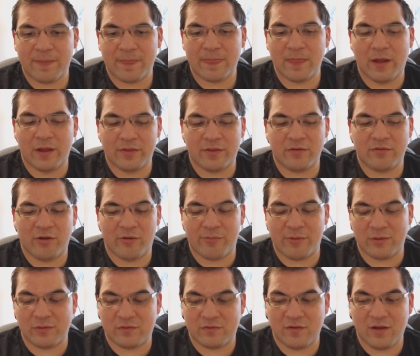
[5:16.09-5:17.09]
Not that
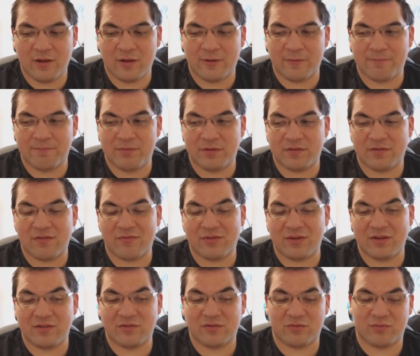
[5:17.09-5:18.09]
Topo's dumb, but
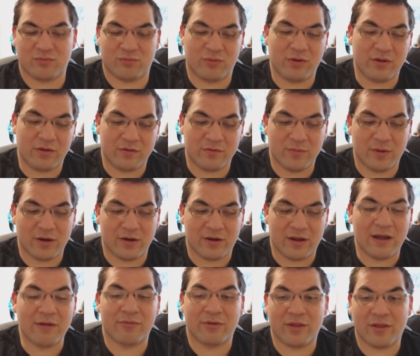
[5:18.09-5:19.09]
17 is really smart.
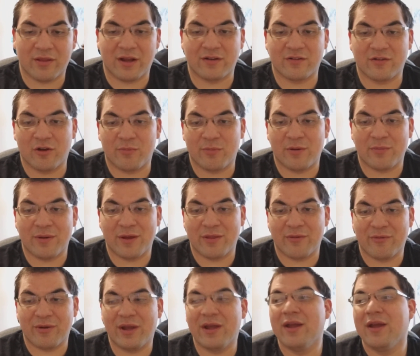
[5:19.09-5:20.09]
I really like Topo, by
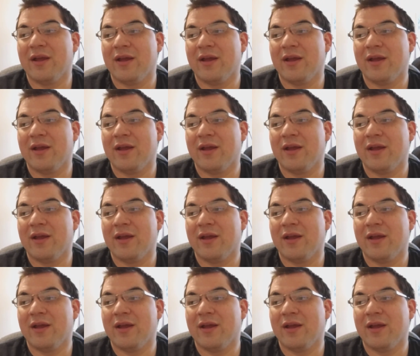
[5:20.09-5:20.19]
the way.